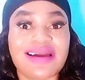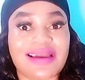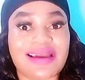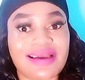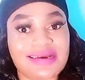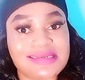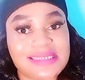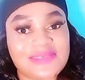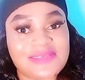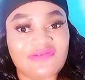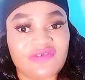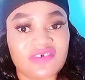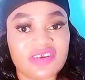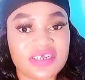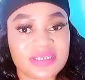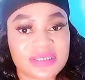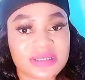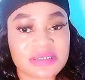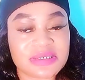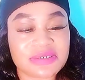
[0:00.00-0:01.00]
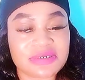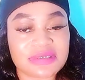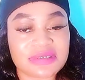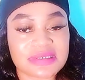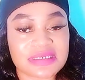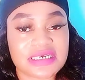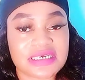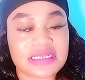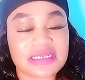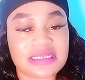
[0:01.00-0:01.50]
Exfoliating your
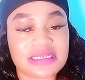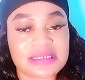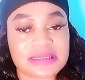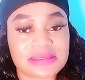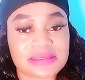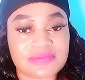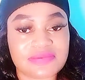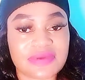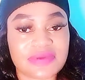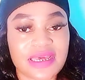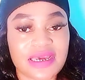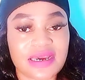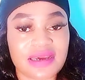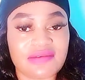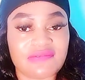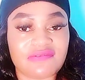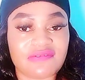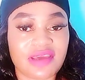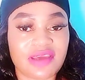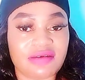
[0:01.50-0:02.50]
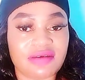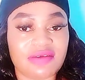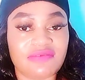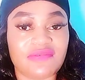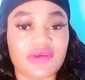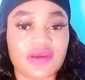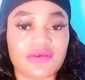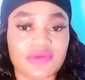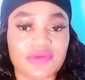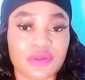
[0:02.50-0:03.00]
skin is very, very,
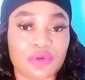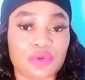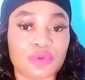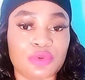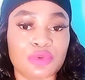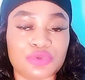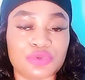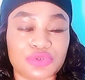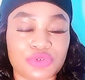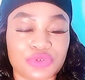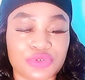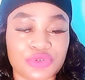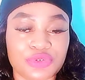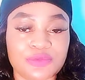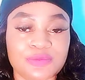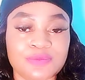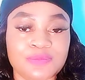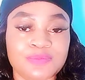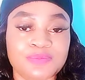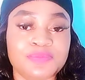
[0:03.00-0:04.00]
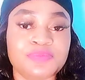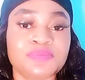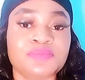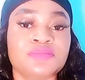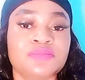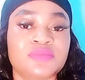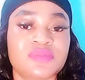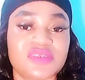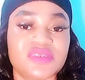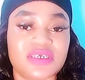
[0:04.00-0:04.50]
very good.
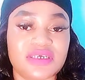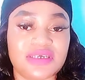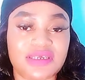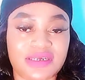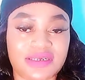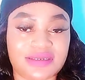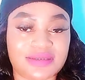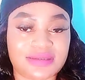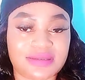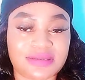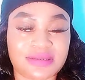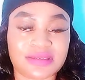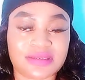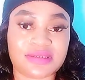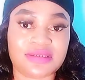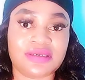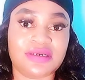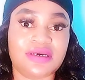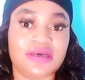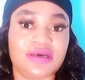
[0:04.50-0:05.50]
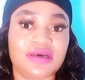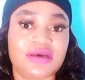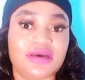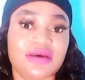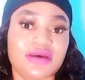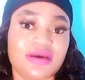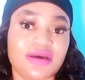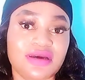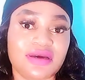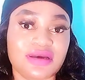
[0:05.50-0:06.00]
Yes,
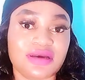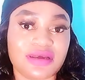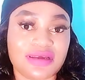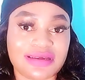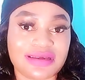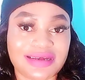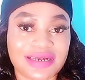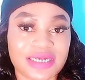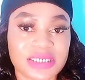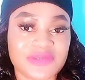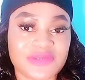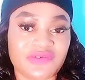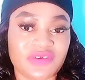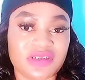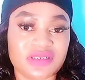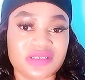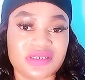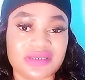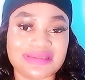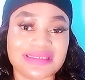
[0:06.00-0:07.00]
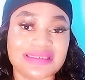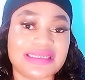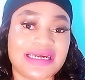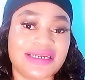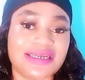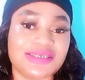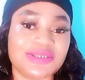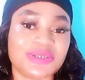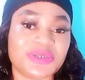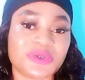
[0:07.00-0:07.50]
exfoliate your skin
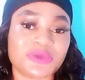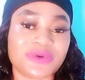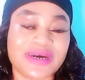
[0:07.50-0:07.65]
at least